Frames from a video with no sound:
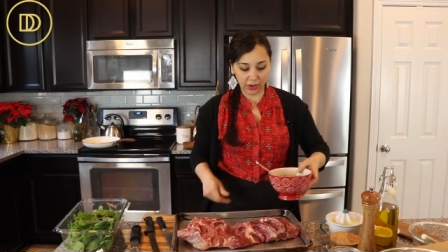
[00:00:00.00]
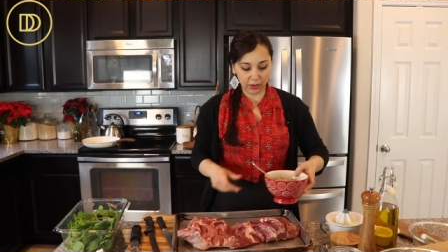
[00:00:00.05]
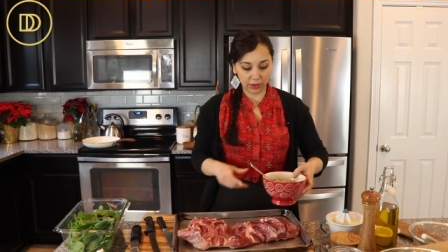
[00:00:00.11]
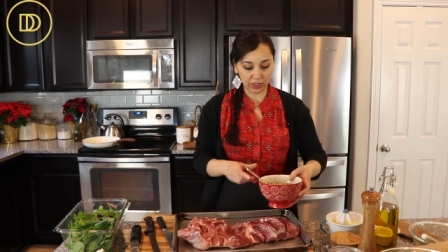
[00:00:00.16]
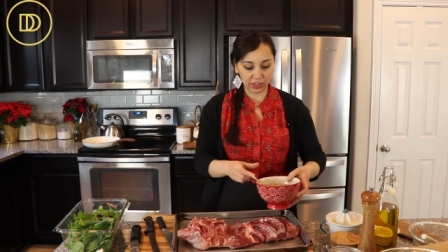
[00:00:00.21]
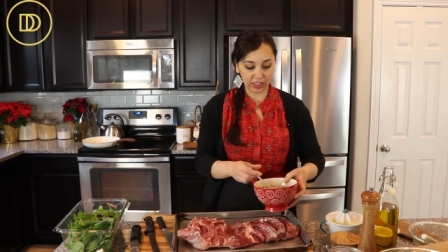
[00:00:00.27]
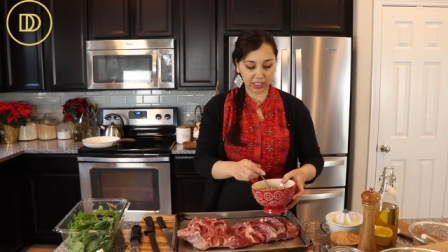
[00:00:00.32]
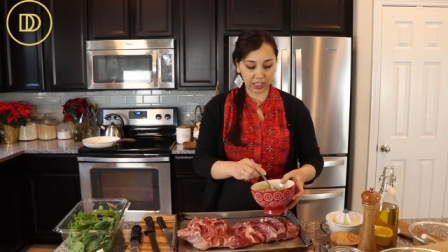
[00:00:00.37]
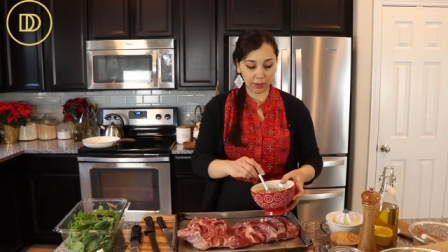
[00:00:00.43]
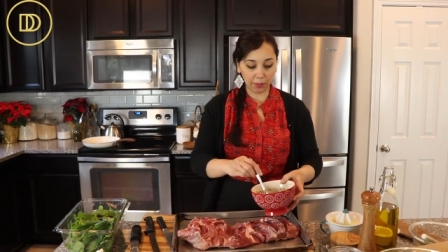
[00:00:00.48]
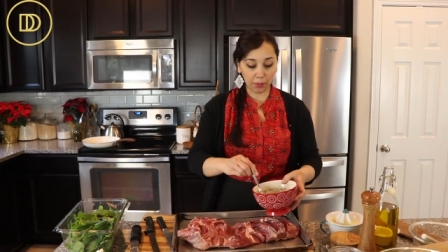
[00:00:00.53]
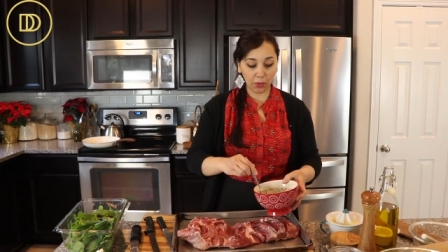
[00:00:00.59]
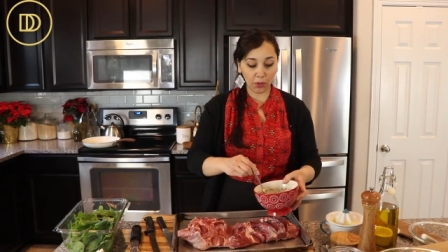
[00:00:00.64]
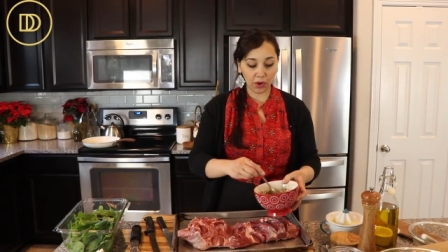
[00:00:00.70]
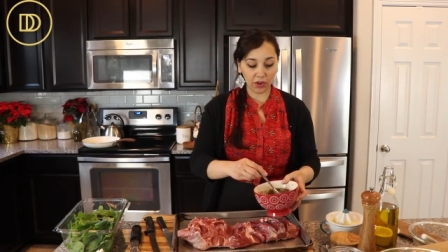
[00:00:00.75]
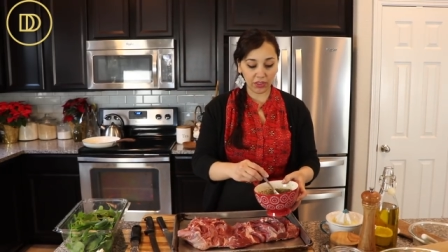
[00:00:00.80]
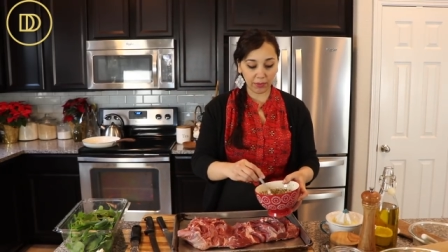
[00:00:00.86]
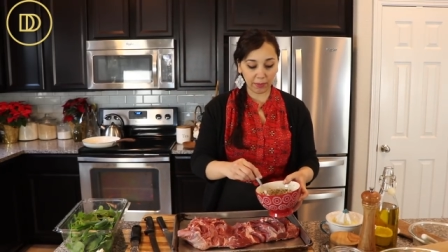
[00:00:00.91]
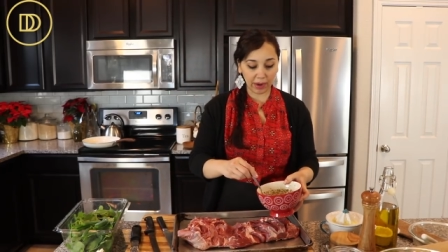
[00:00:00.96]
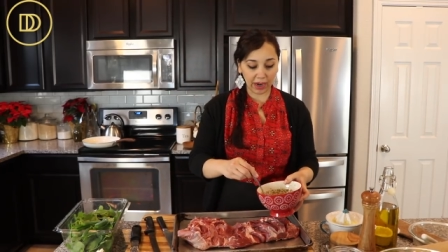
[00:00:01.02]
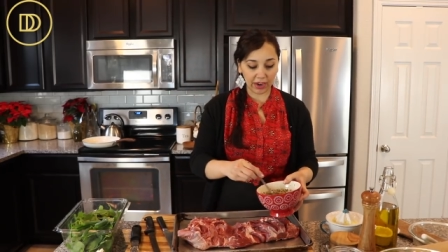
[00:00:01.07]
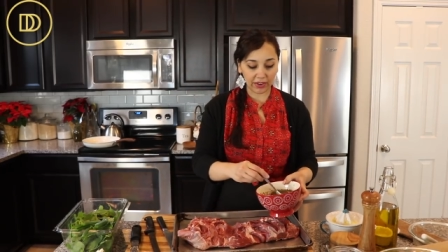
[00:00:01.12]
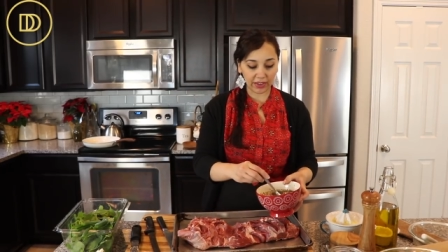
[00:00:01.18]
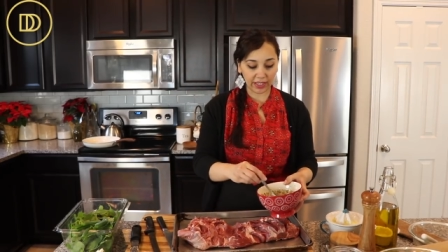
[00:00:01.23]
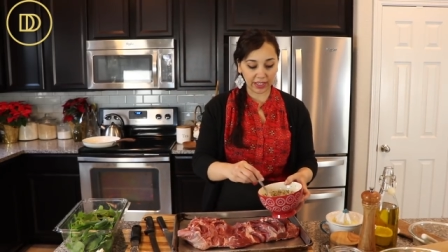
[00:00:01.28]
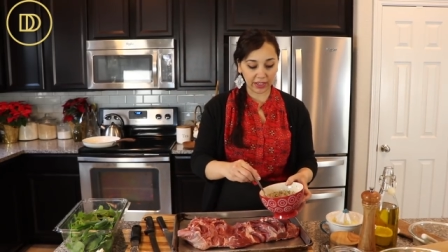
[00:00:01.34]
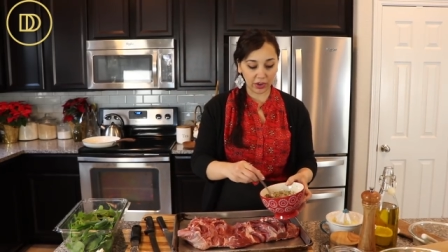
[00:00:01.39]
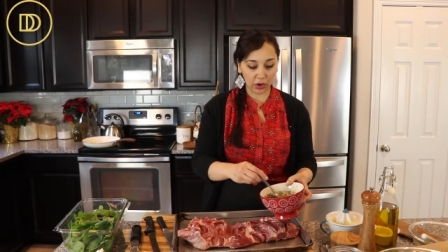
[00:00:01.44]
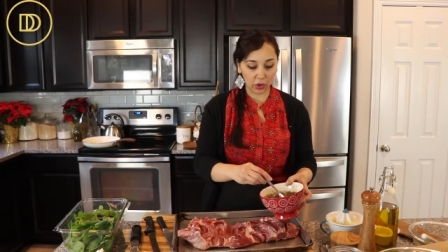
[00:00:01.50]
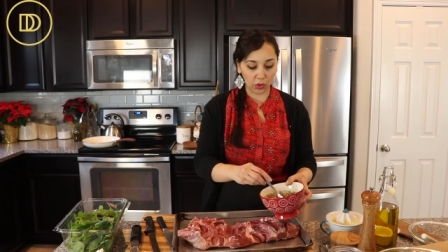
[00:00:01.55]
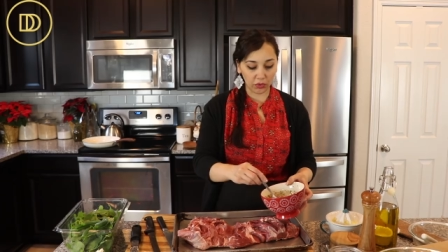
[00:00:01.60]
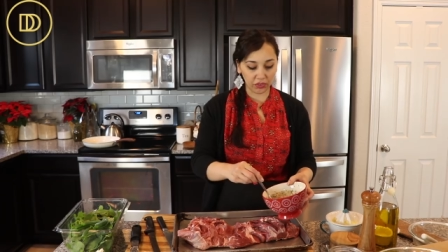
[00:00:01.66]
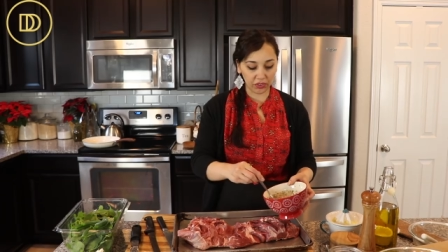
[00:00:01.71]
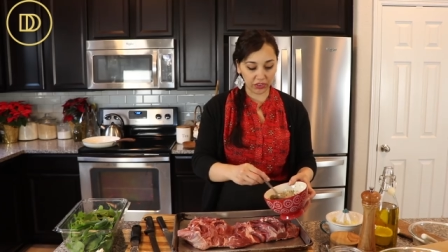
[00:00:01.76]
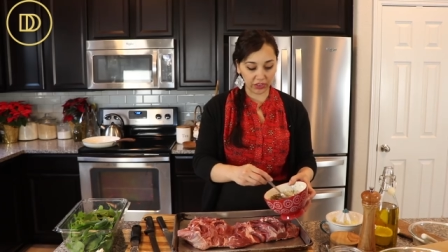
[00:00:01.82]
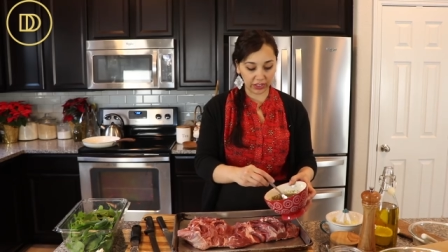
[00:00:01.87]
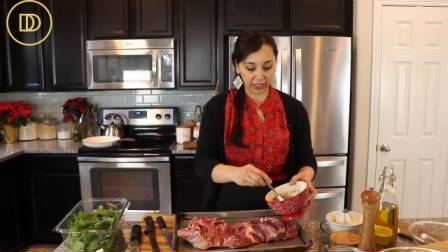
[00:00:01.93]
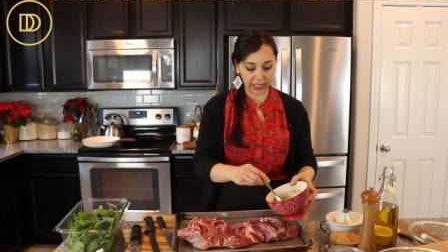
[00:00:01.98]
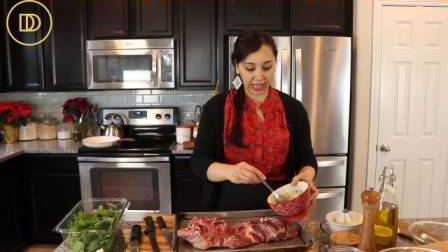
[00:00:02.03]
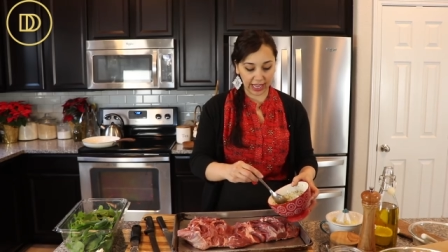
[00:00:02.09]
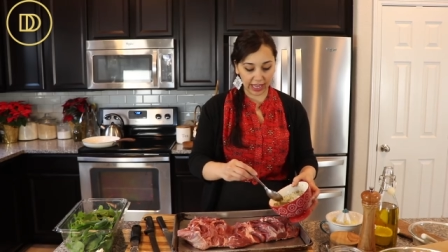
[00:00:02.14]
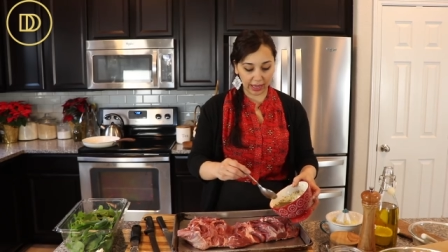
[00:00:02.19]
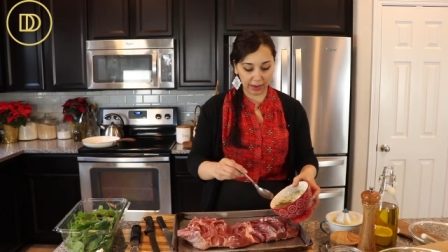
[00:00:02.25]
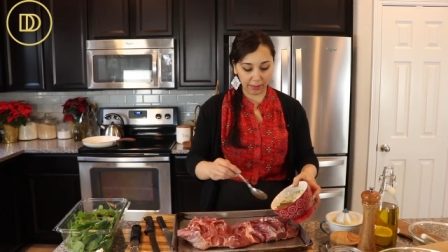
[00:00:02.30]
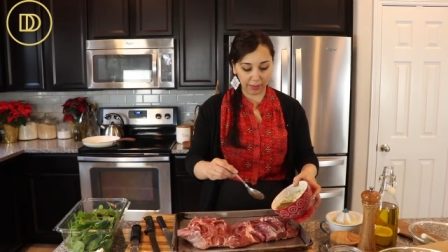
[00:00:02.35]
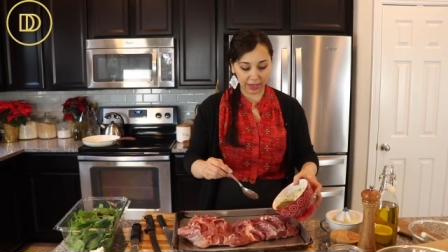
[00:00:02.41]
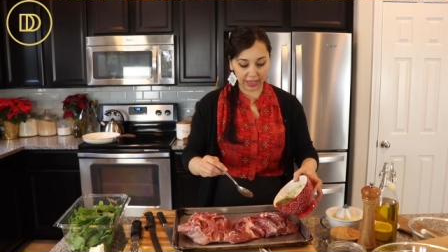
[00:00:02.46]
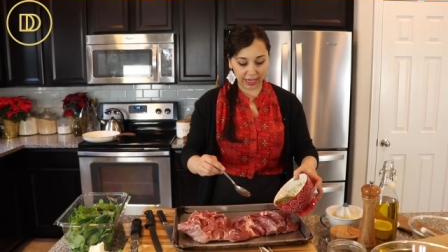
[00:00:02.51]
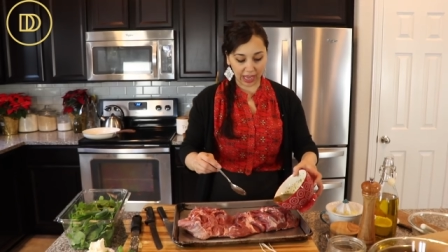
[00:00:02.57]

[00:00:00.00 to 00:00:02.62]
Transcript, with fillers: We're just gonna pour the marinade over the lamb.